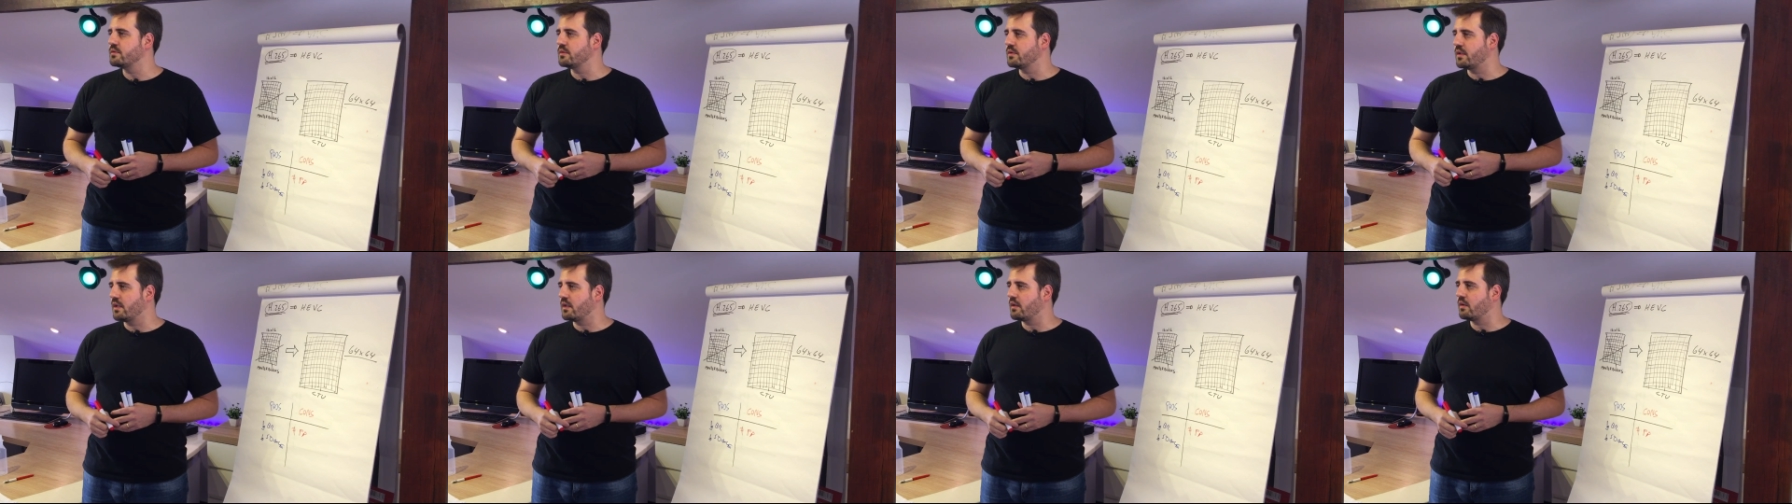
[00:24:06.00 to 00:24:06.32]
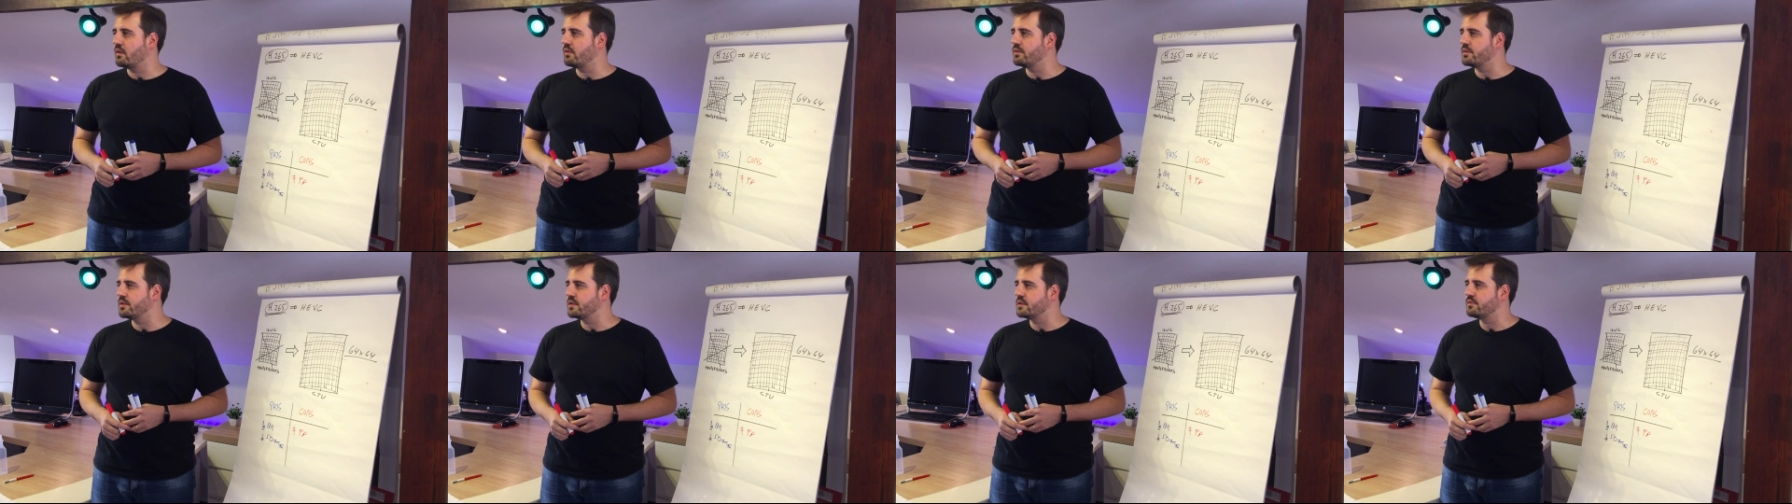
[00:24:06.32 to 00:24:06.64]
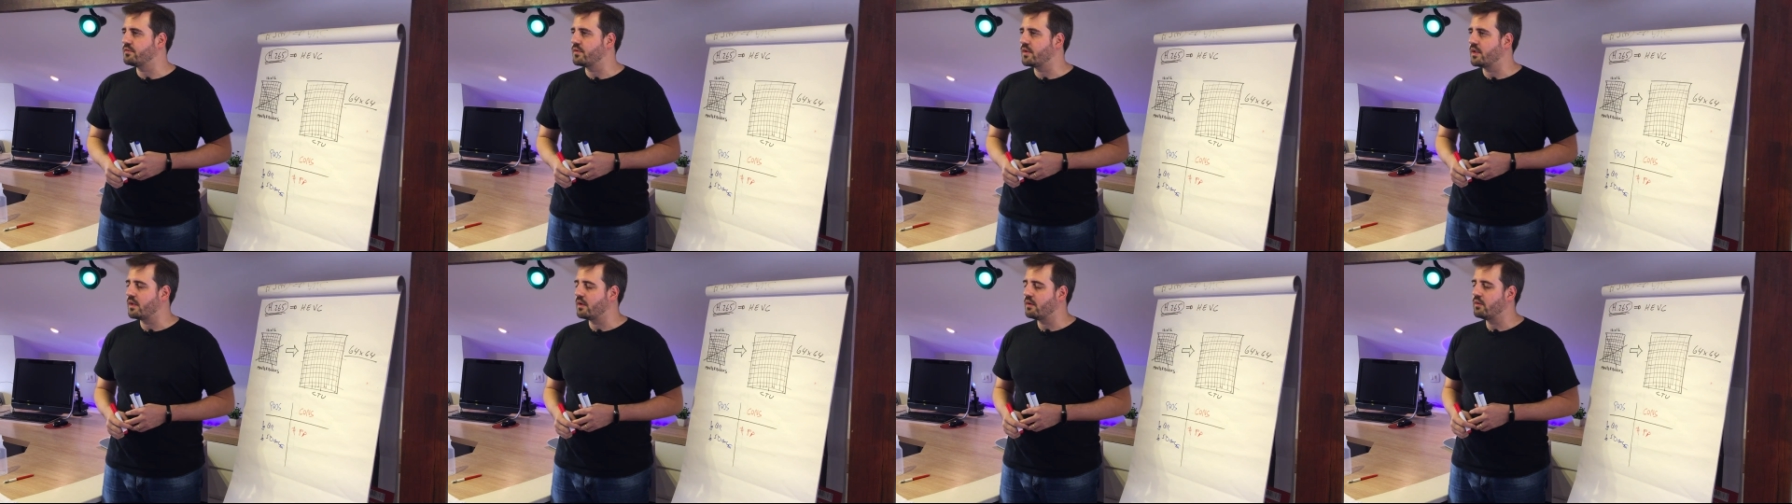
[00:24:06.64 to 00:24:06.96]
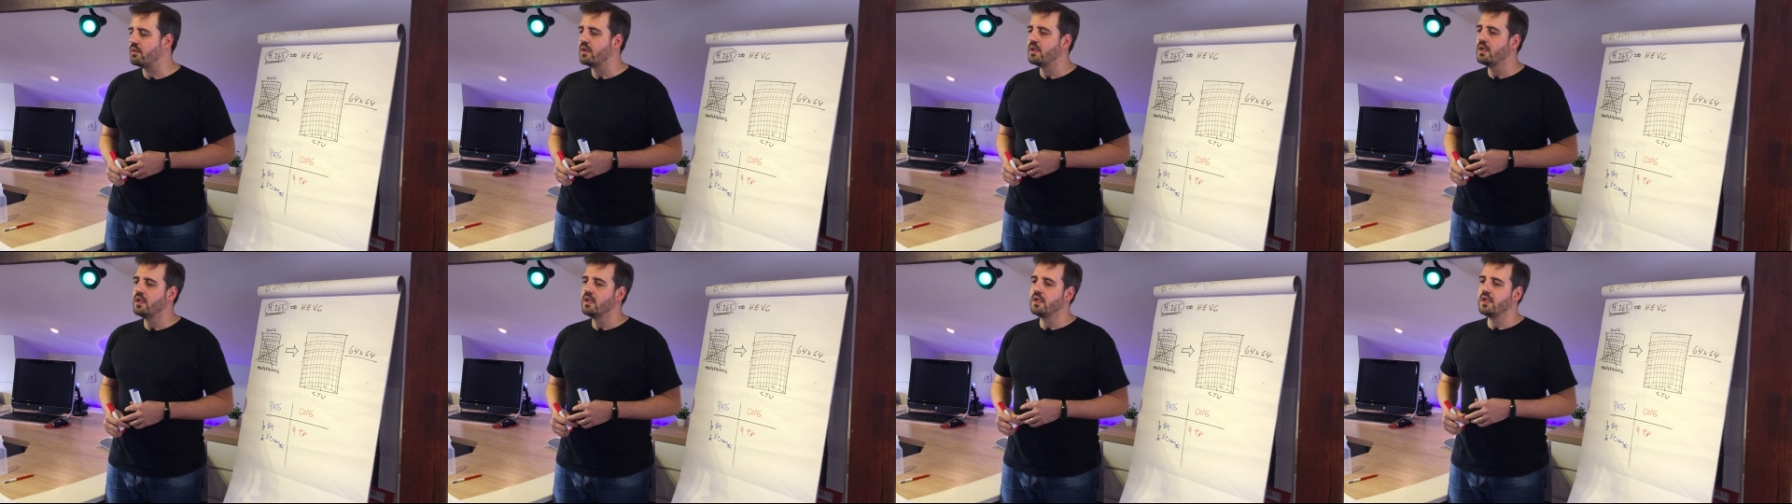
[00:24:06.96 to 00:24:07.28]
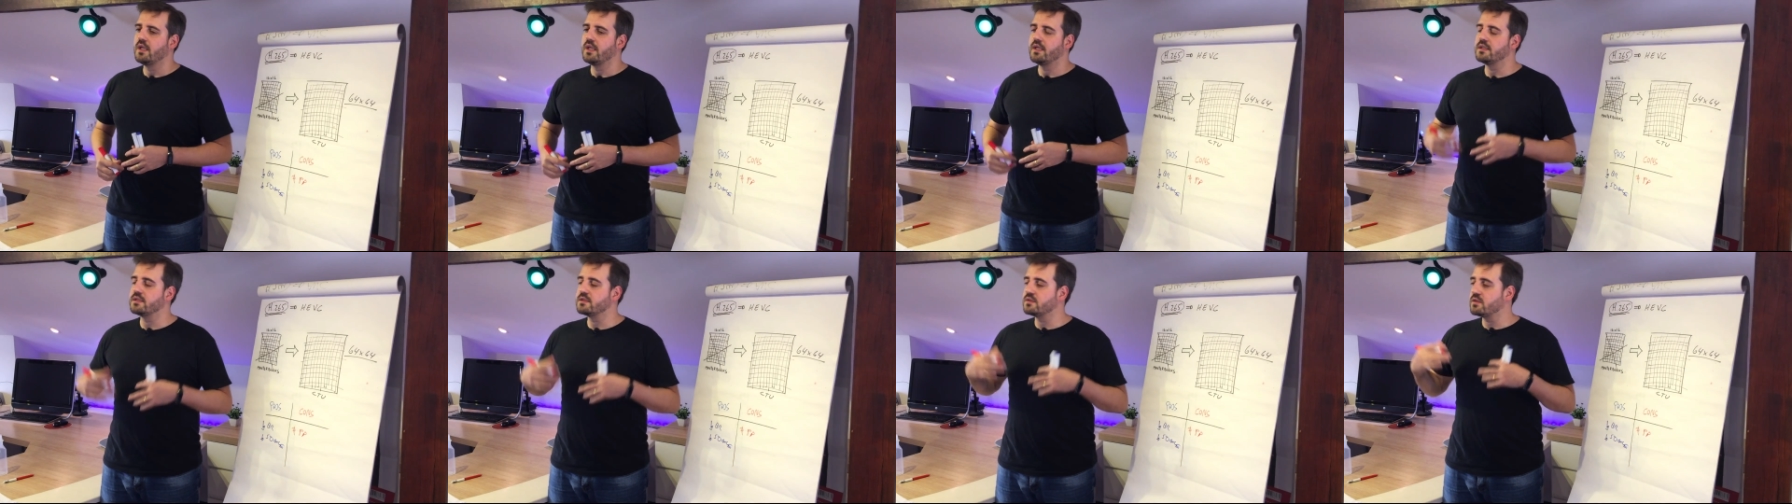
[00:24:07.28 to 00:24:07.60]
to decode this video,
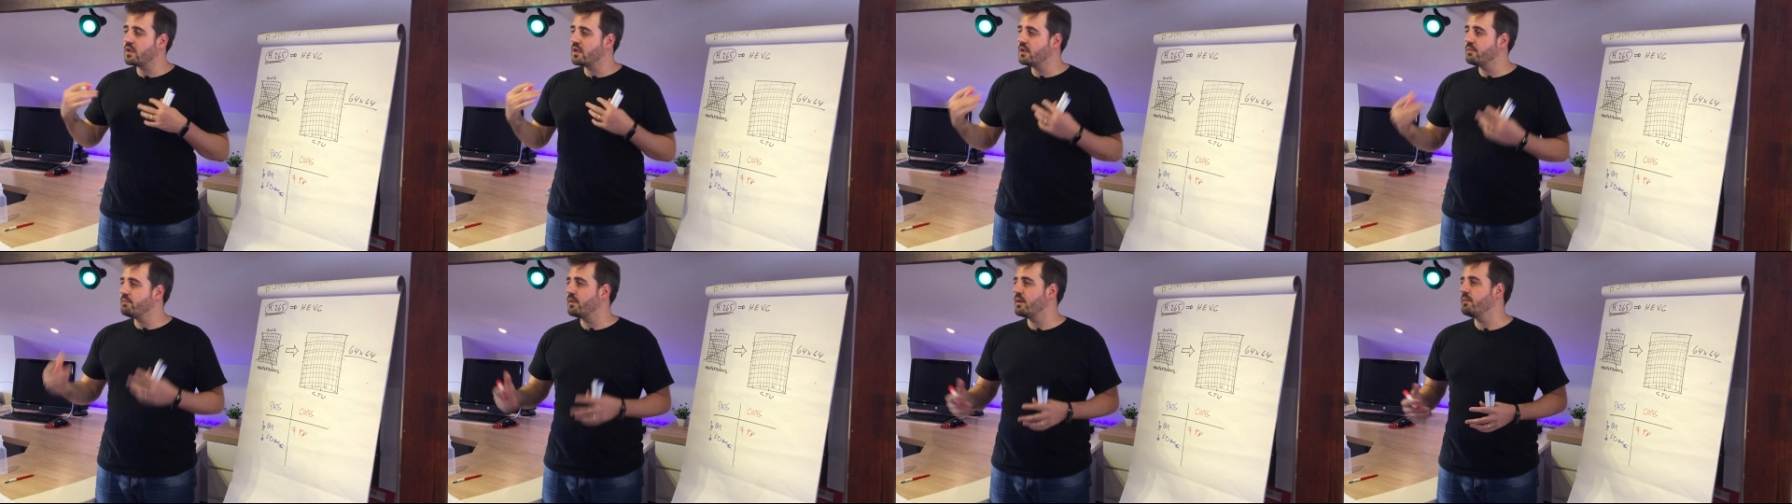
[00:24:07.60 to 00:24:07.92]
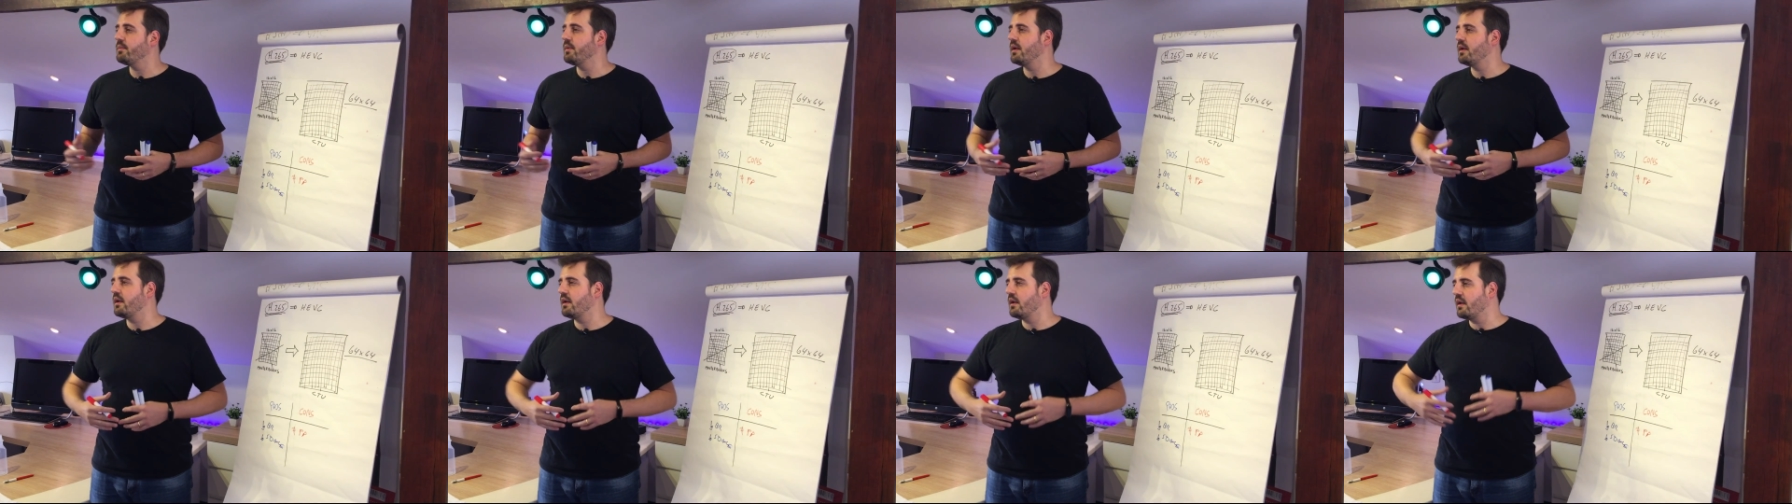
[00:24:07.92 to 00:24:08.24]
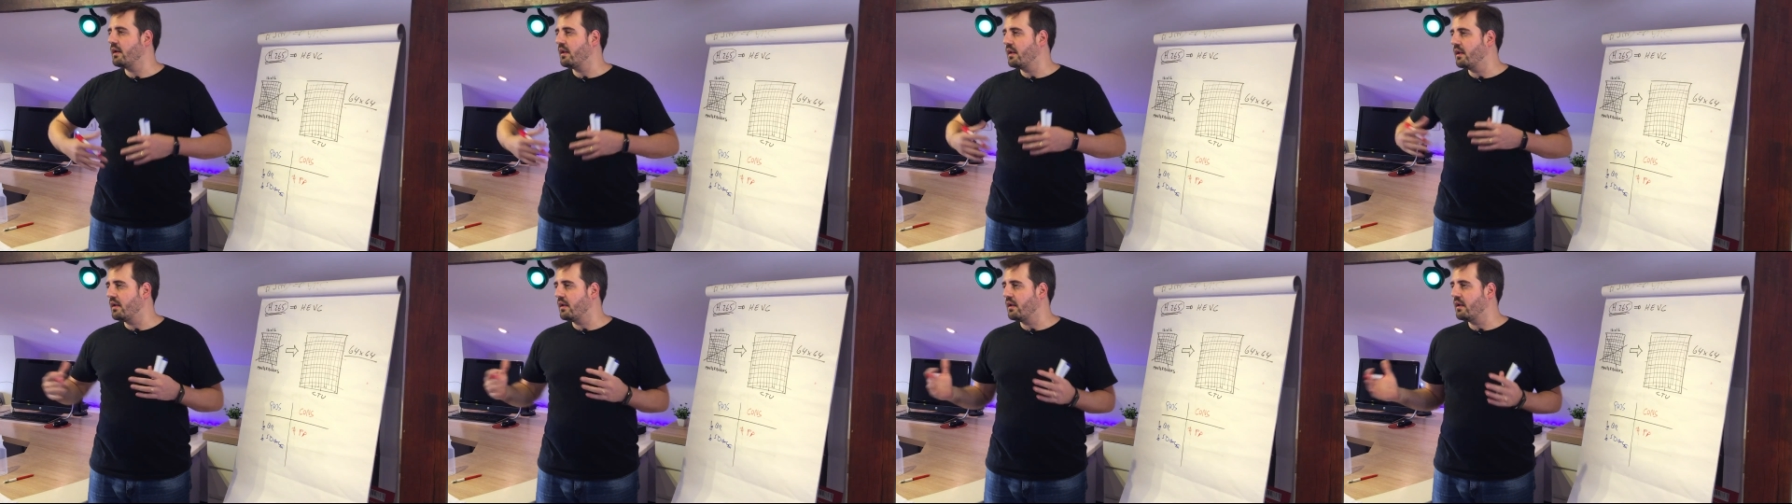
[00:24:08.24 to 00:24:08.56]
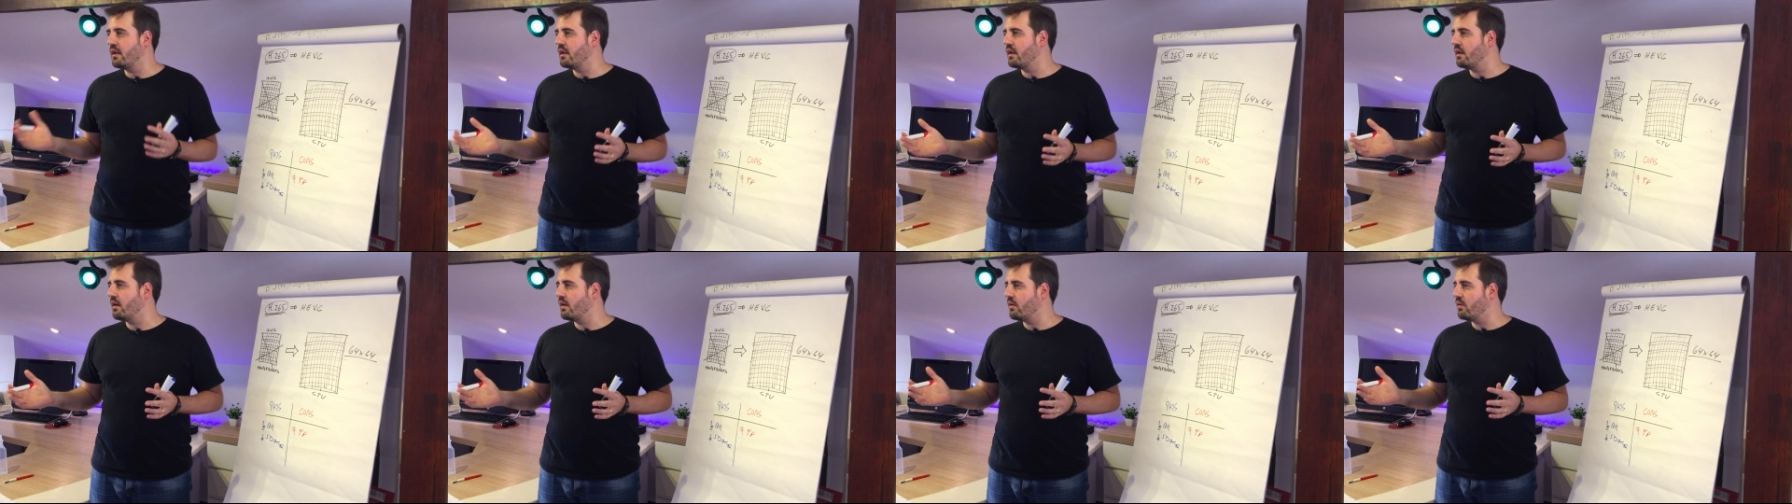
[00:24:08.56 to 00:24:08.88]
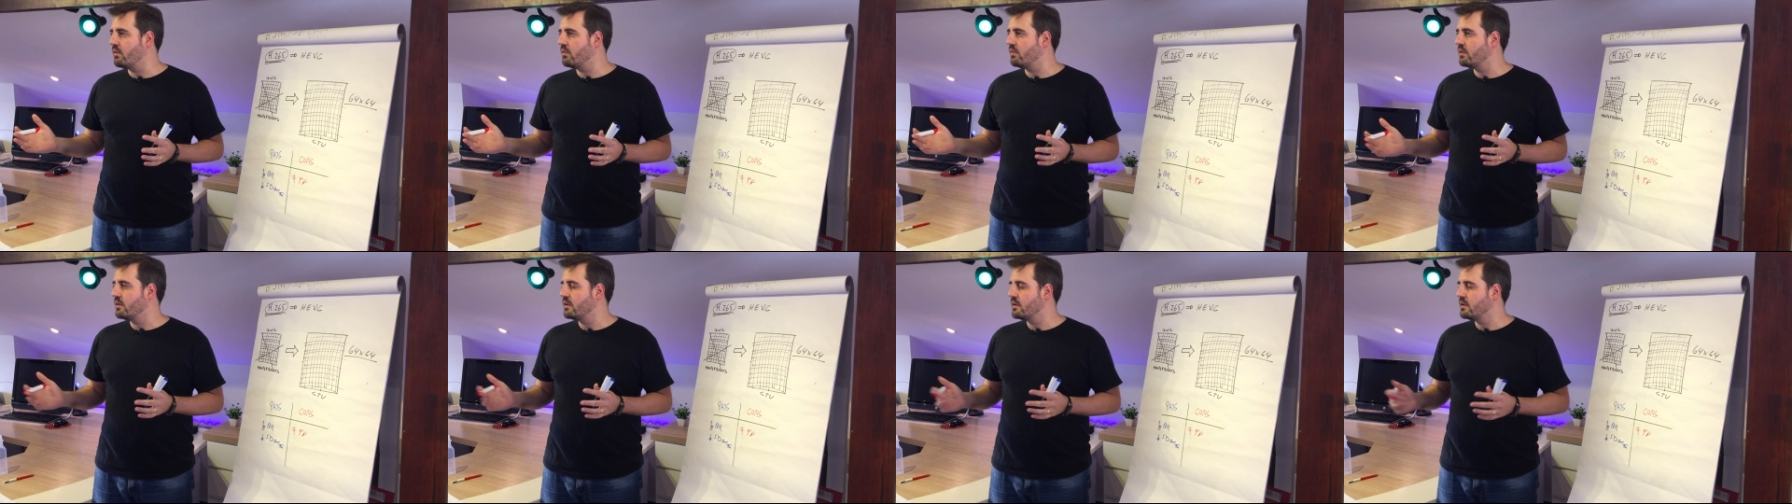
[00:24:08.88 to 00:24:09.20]
is not implemented in
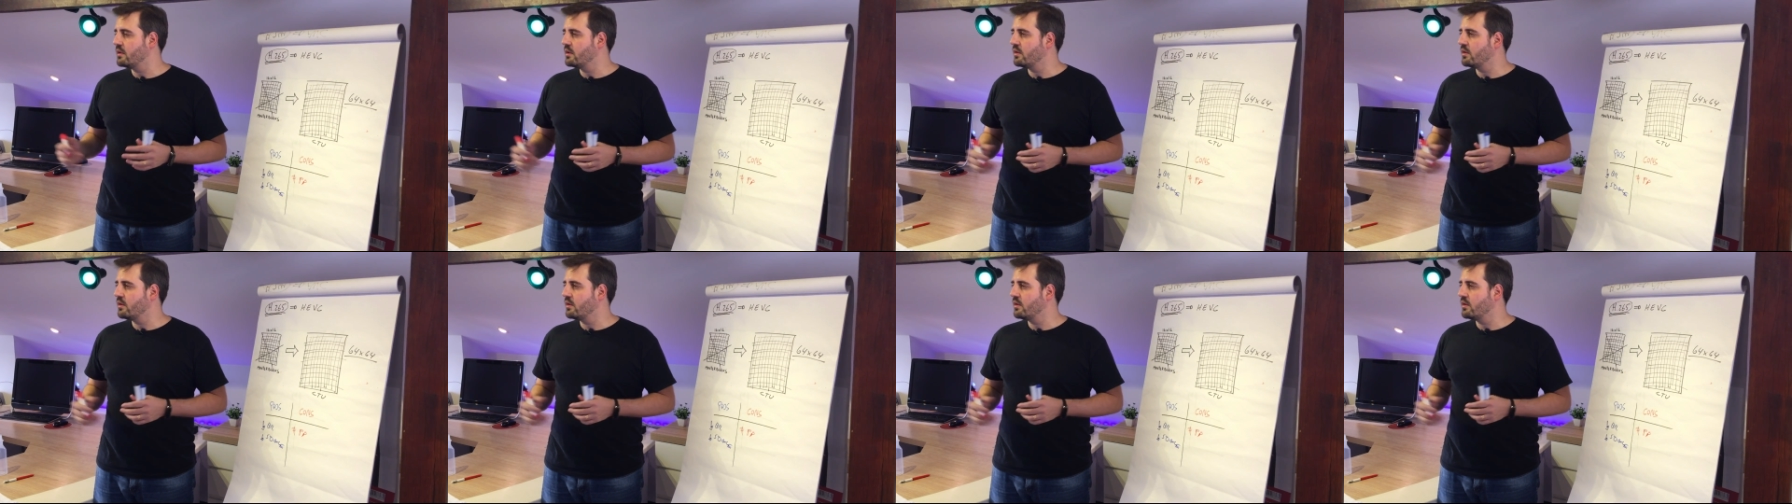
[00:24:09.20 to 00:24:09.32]
all